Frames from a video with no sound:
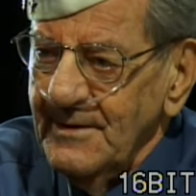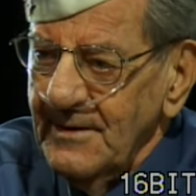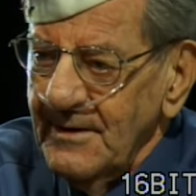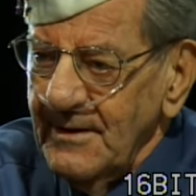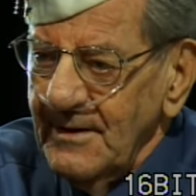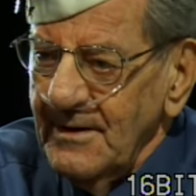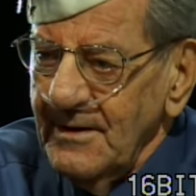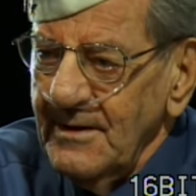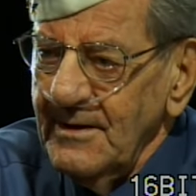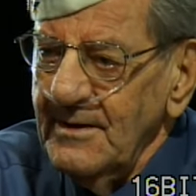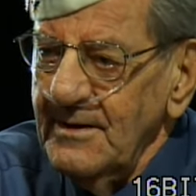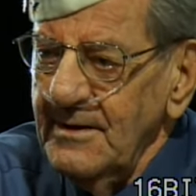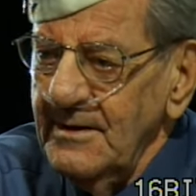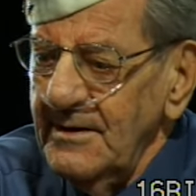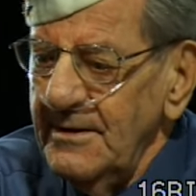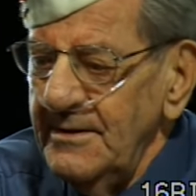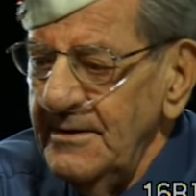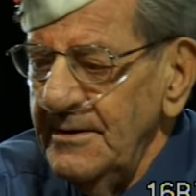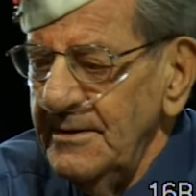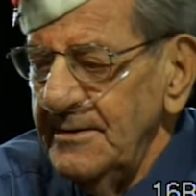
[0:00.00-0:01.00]
And uh,
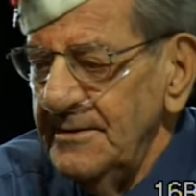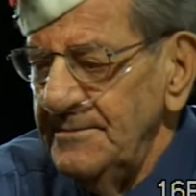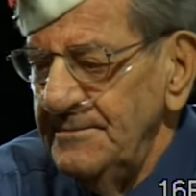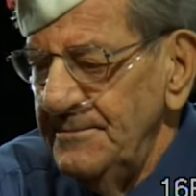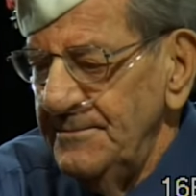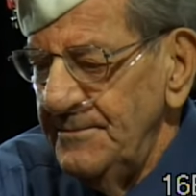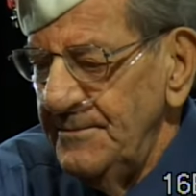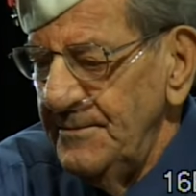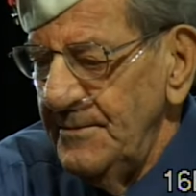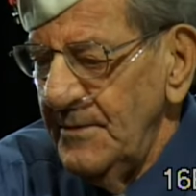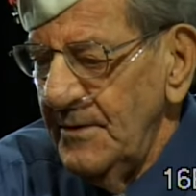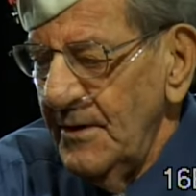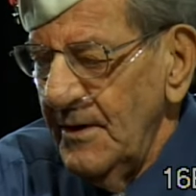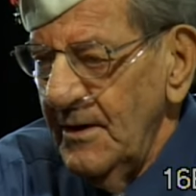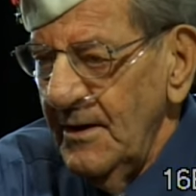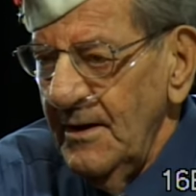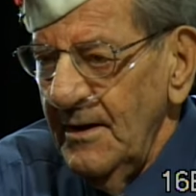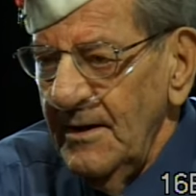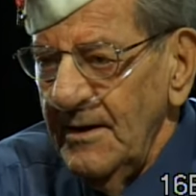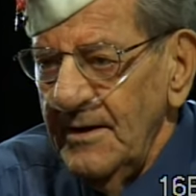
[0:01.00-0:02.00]

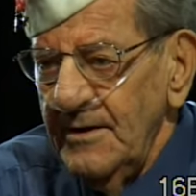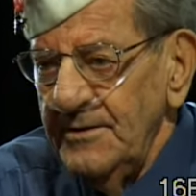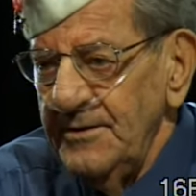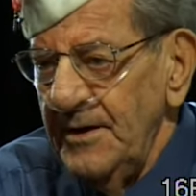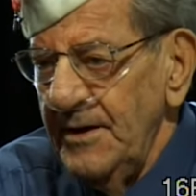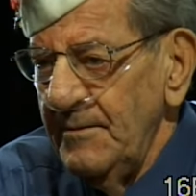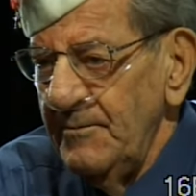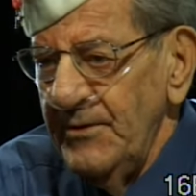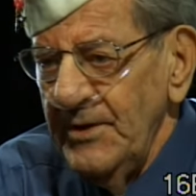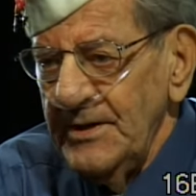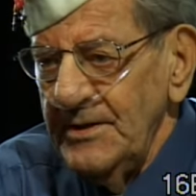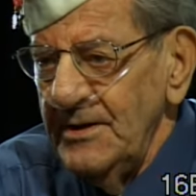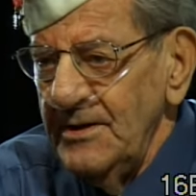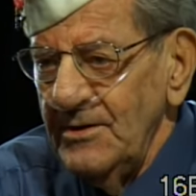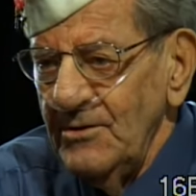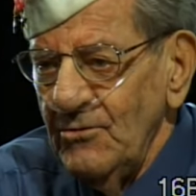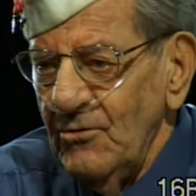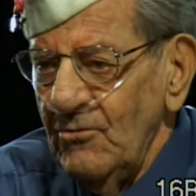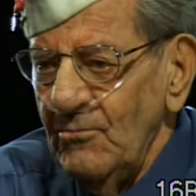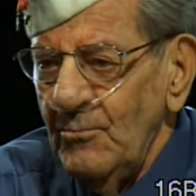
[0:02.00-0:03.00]
the damn thing didn't go
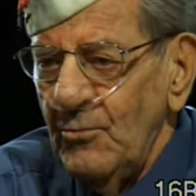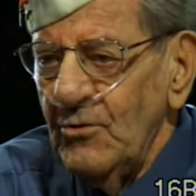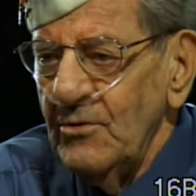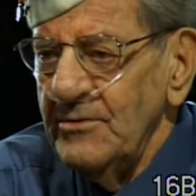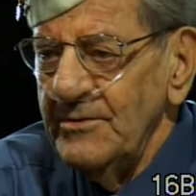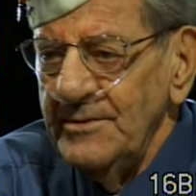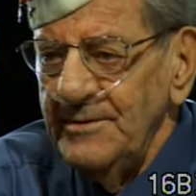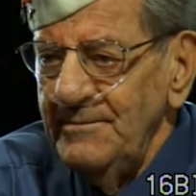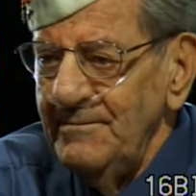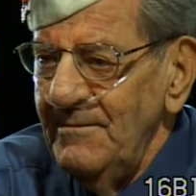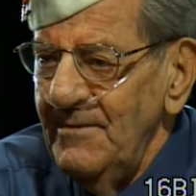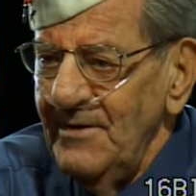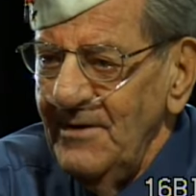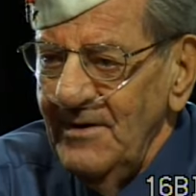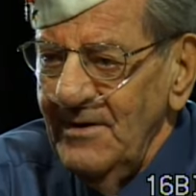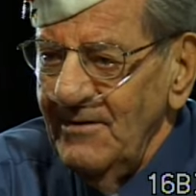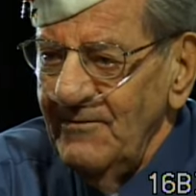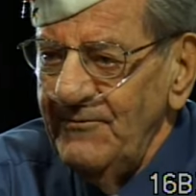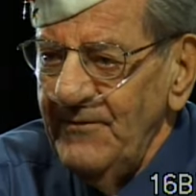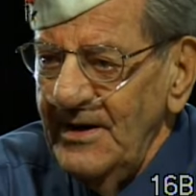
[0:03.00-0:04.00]
more than
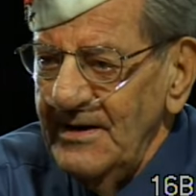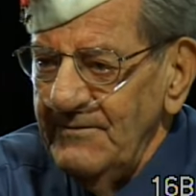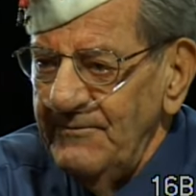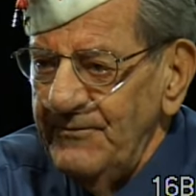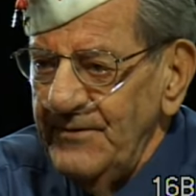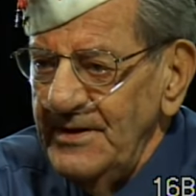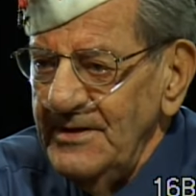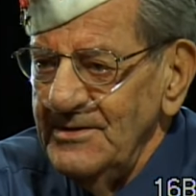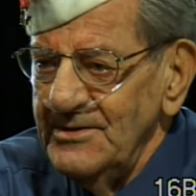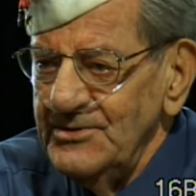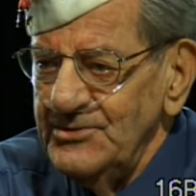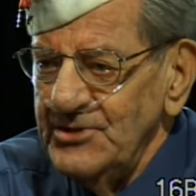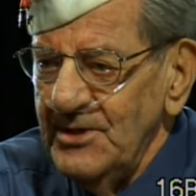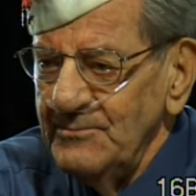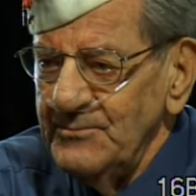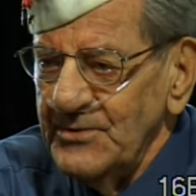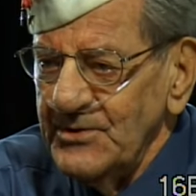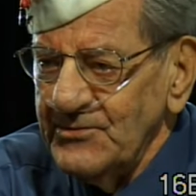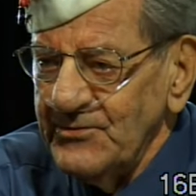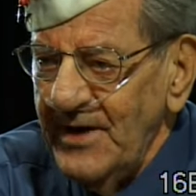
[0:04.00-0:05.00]
five feet and it jumped the
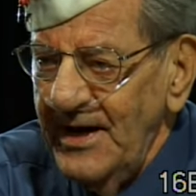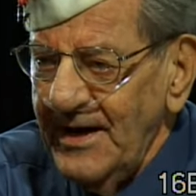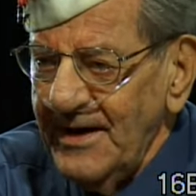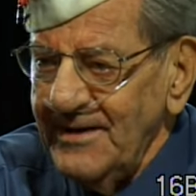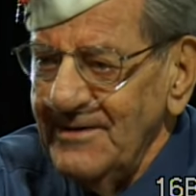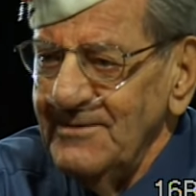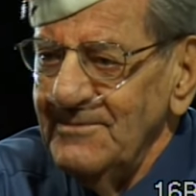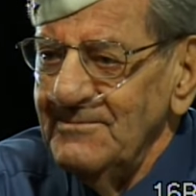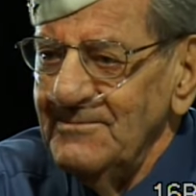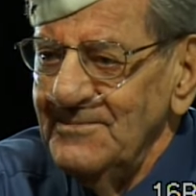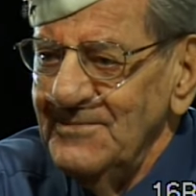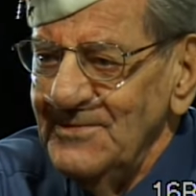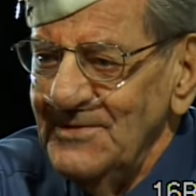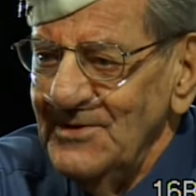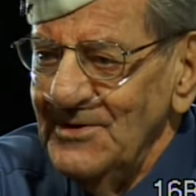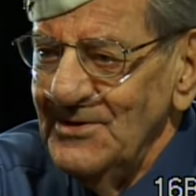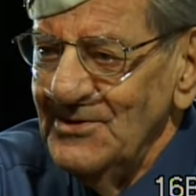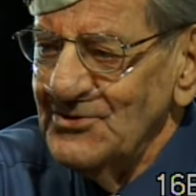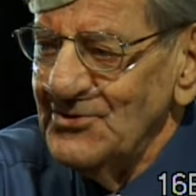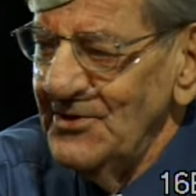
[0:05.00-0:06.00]
track. So they
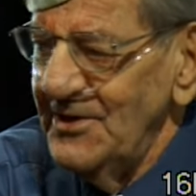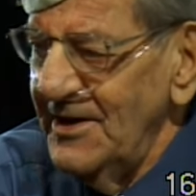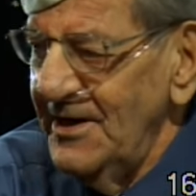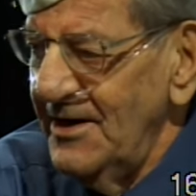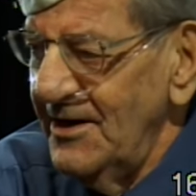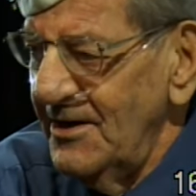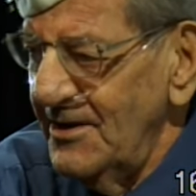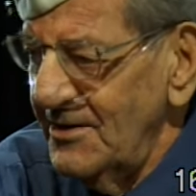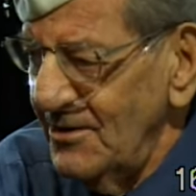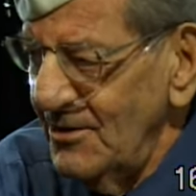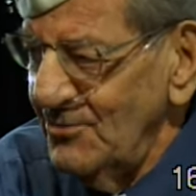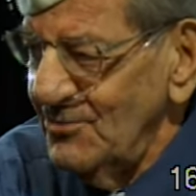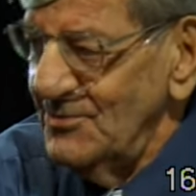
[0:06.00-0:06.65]
had unloaders.